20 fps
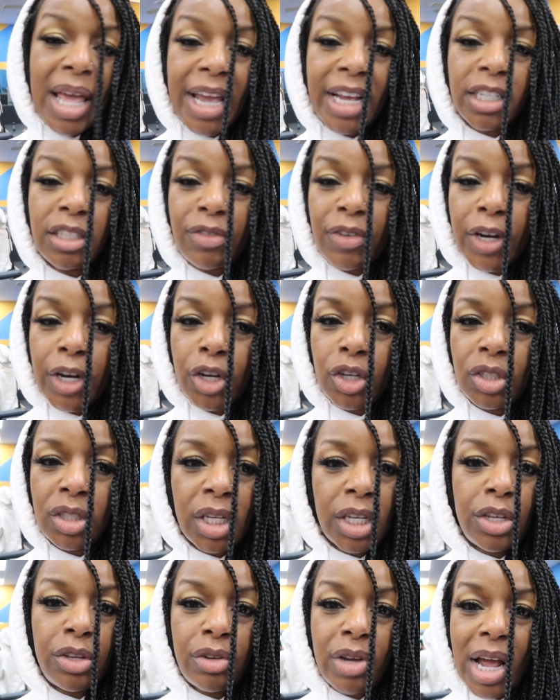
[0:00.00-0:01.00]
legs first,
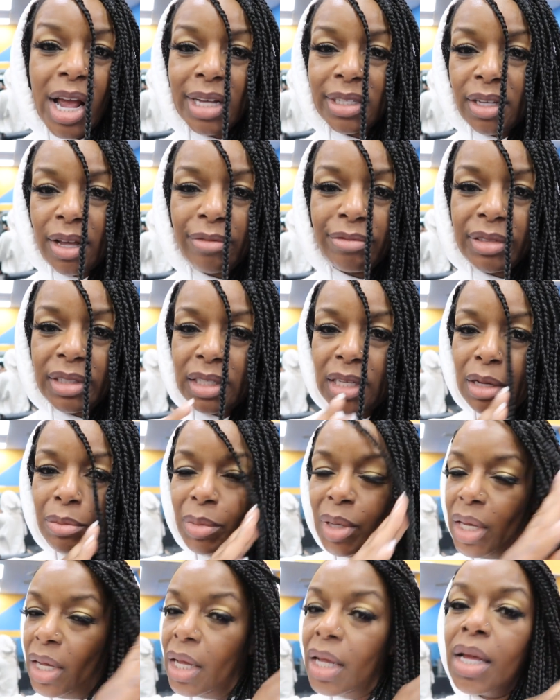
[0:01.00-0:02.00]
and you guys have
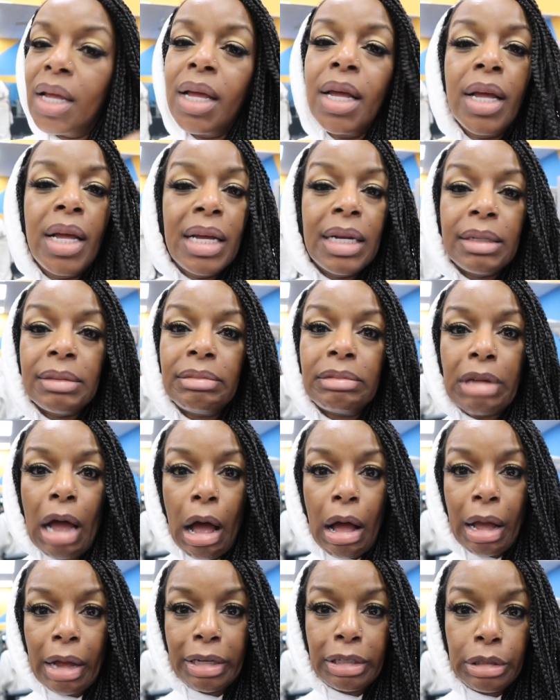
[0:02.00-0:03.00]
seen me
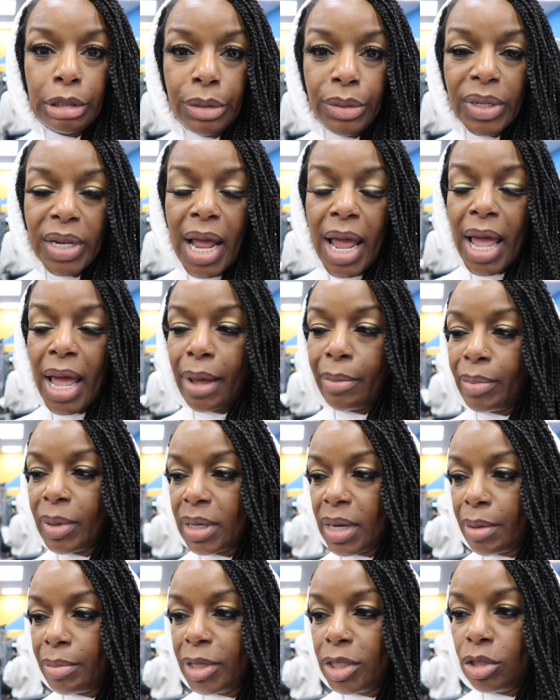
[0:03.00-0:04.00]
die doing that,
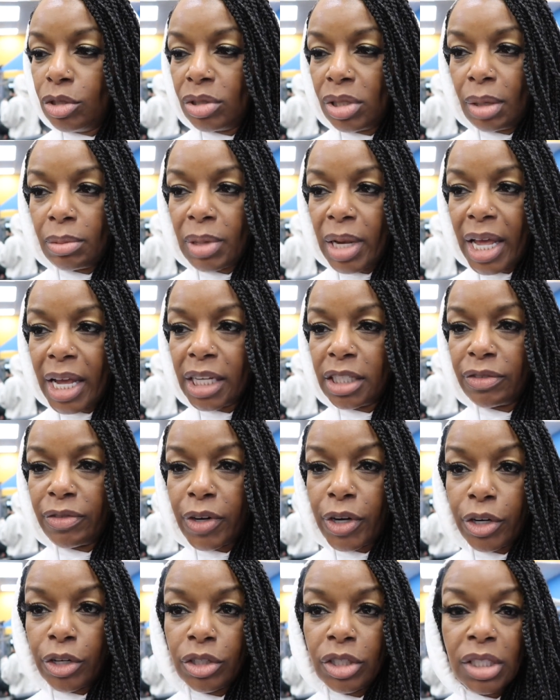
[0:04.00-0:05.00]
but let me do some legs
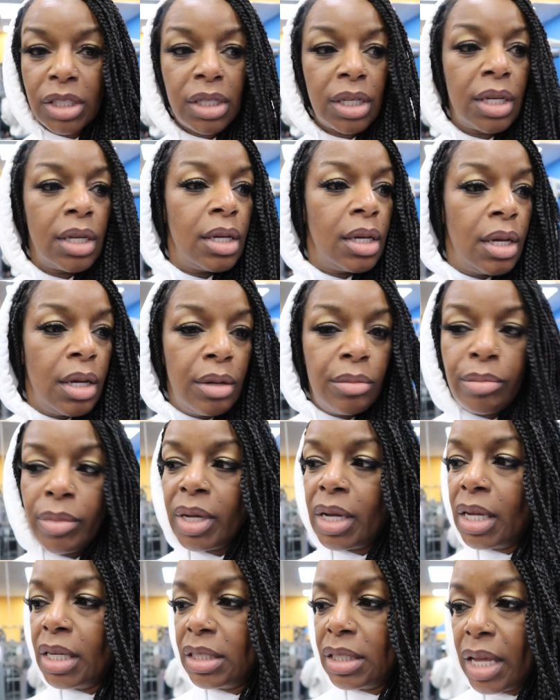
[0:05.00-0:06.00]
first
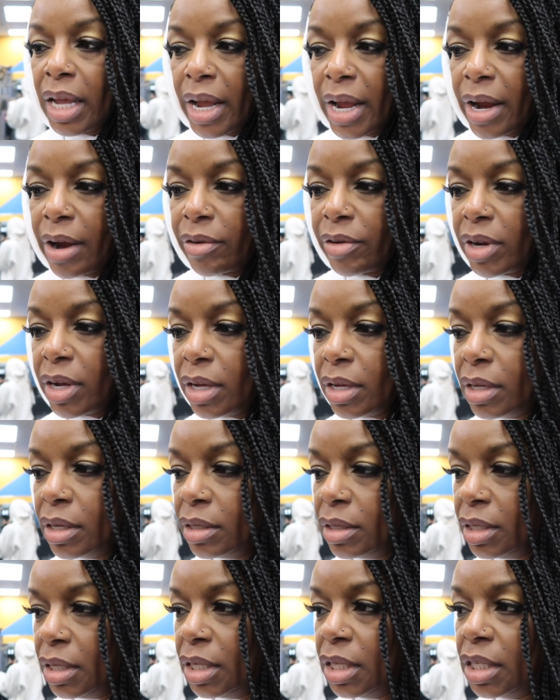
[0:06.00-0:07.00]
because the area
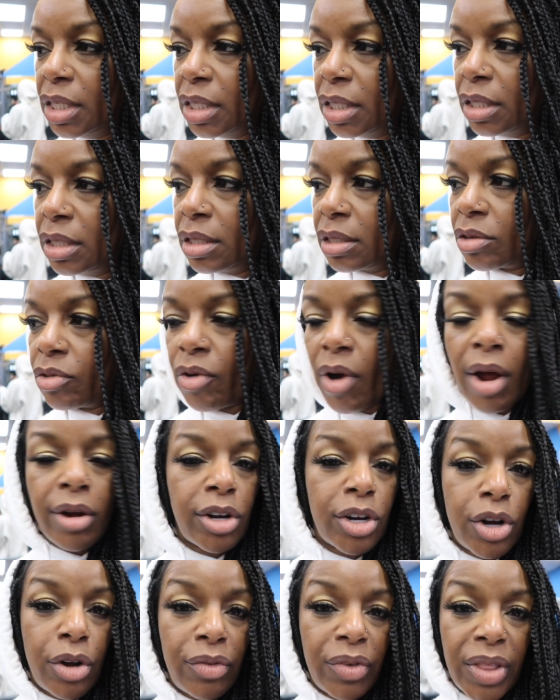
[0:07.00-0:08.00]
is
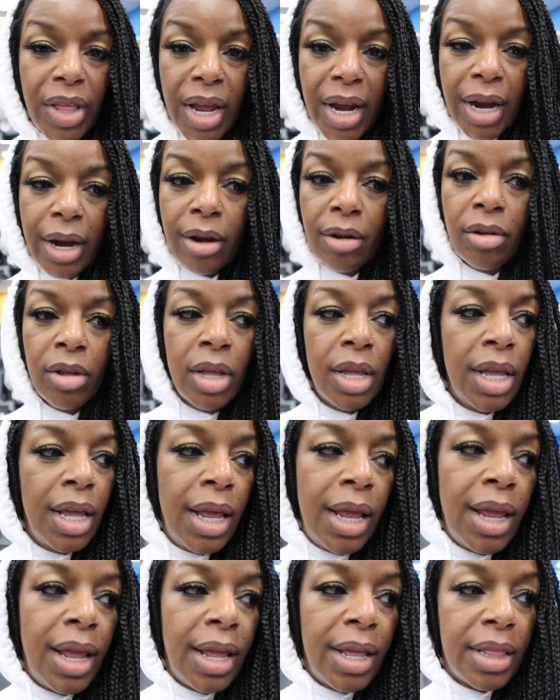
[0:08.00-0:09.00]
crowded over there,
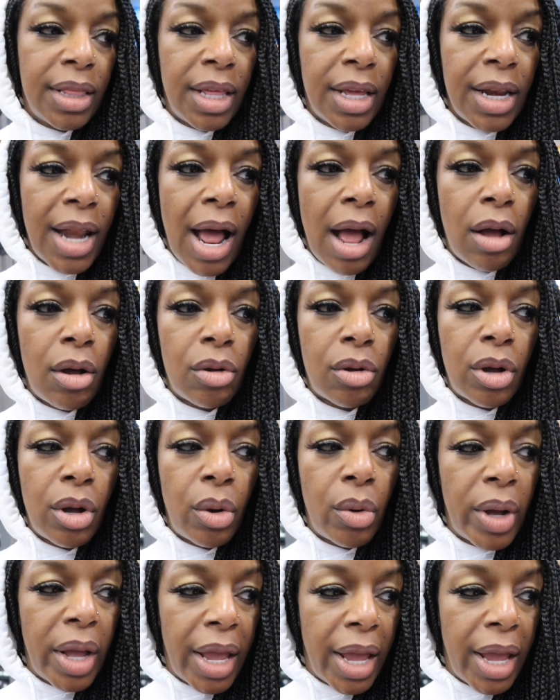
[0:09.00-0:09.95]
and then I'll go